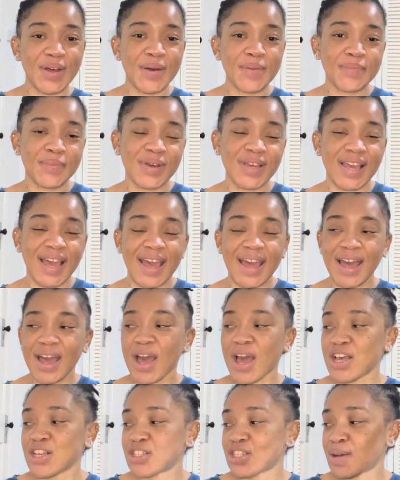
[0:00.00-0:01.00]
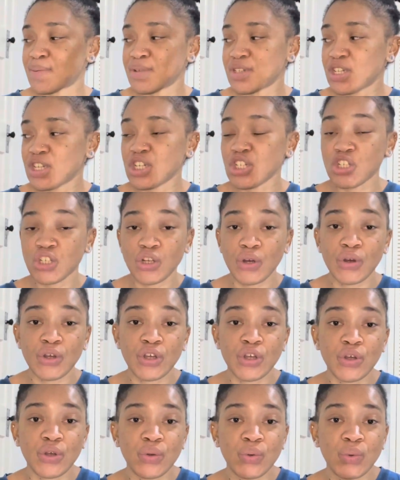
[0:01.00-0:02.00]
but yeah, so I'm just going to show
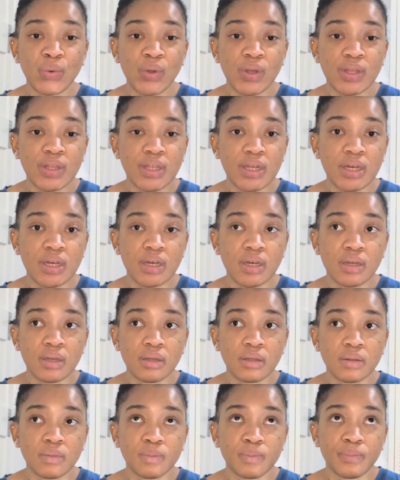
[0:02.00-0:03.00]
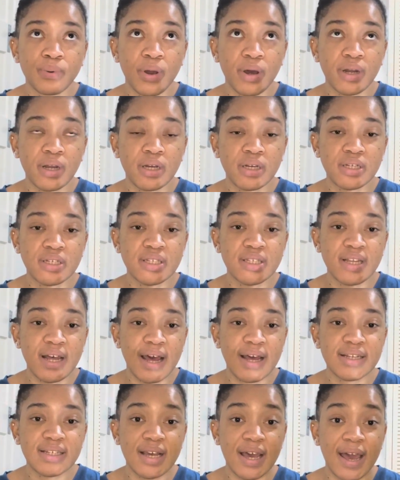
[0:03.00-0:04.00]
you the products
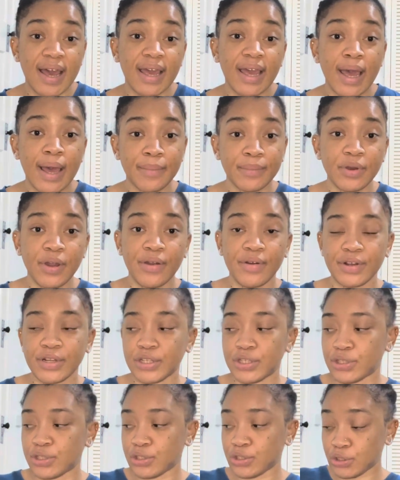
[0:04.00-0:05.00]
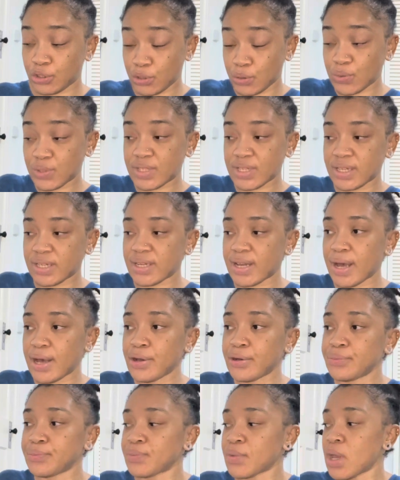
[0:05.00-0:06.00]
that I am currently using
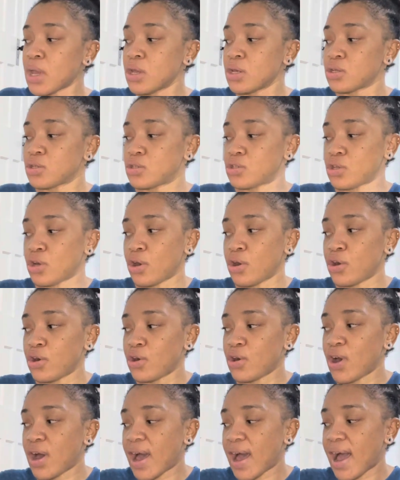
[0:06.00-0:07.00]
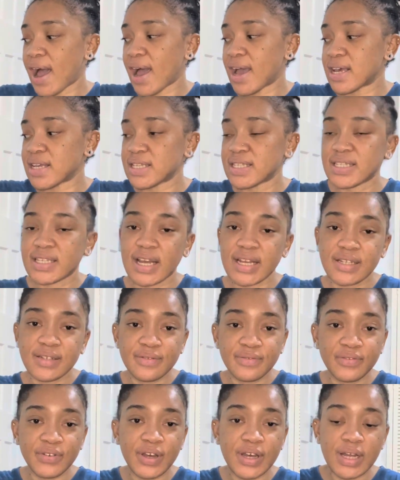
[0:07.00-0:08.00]
now. So
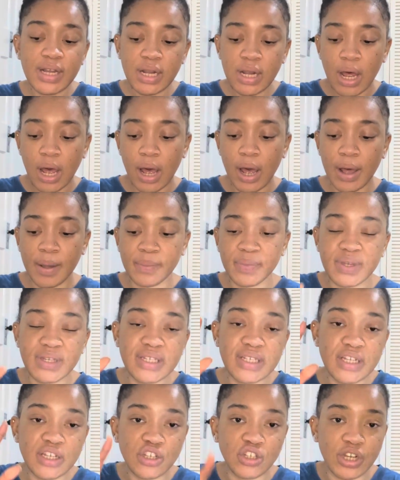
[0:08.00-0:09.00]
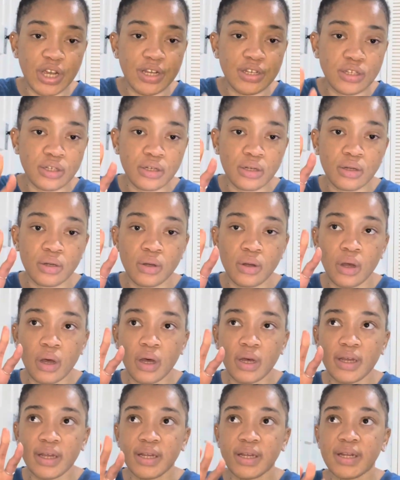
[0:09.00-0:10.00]
Cetaphil, this is the gentle
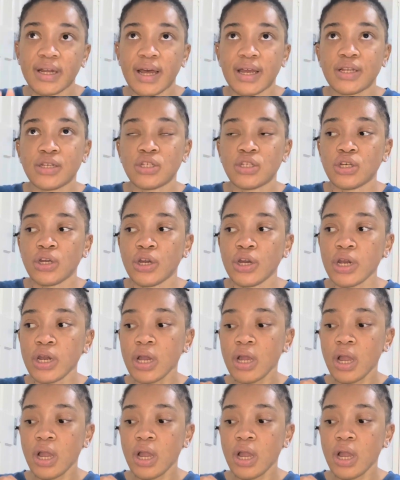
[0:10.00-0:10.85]
cleanser.